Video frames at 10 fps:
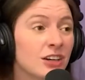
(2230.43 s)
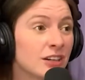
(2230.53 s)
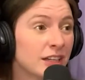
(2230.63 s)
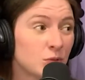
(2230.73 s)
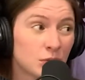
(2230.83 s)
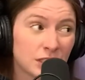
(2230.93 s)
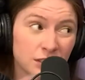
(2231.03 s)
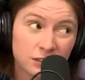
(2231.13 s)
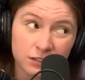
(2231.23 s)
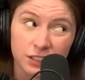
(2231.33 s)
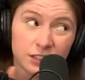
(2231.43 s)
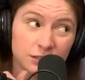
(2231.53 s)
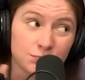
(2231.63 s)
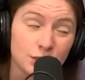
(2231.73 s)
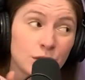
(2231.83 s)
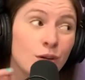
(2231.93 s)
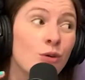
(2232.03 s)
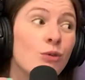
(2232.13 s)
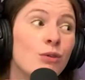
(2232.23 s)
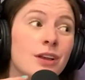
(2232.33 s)
and Will are
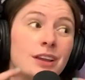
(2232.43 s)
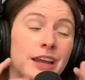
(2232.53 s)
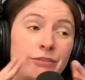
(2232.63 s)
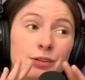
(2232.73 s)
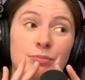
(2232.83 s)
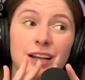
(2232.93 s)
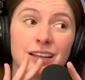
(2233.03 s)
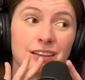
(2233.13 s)
blowing everybody in the